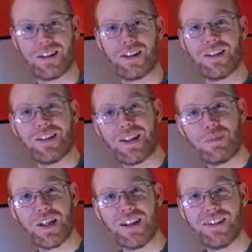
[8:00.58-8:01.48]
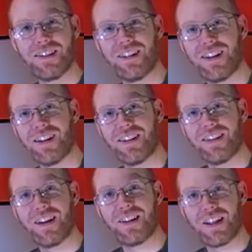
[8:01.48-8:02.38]
latest update, and
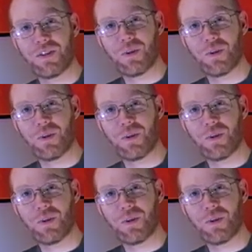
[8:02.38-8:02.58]
uh, thanks for